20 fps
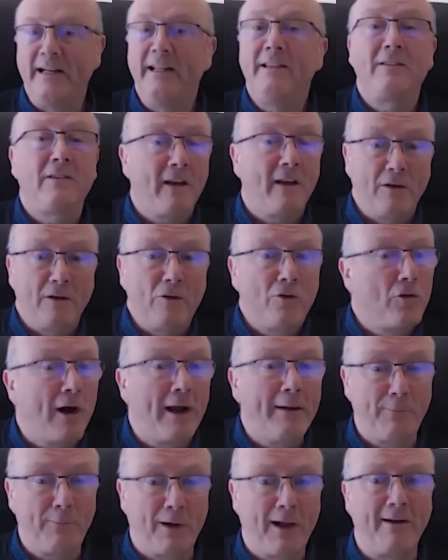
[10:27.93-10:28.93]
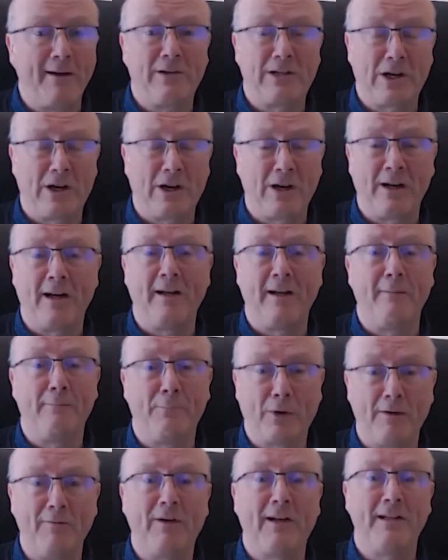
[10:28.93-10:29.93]
it's a great pleasure
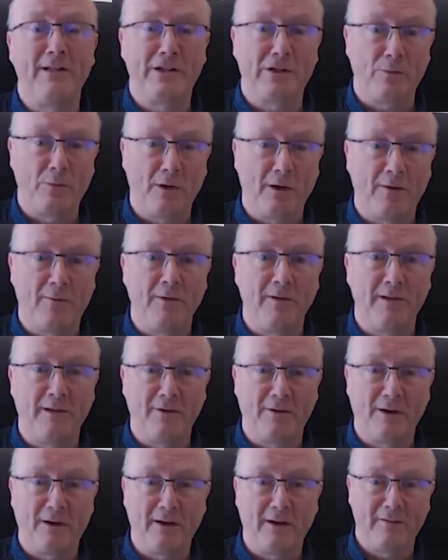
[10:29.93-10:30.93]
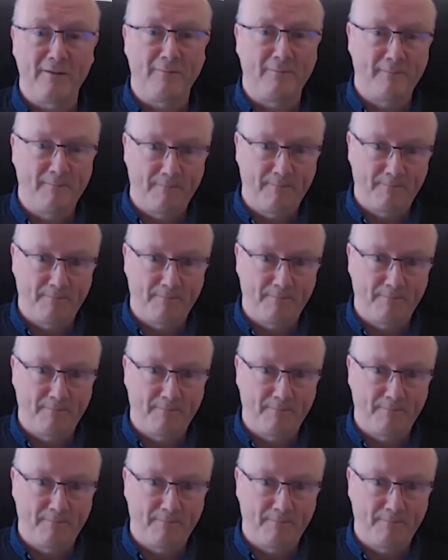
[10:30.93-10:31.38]
and a privilege to work with you guys.